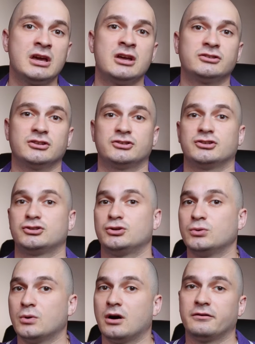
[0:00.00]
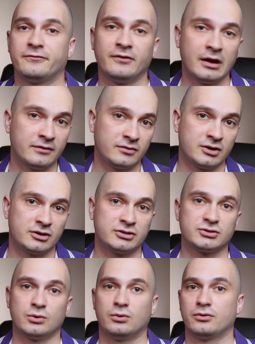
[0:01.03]
such as 2 out of 5 years
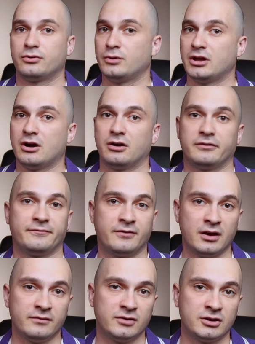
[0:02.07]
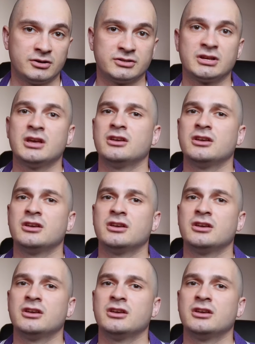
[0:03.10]
or 3 out of 5 years.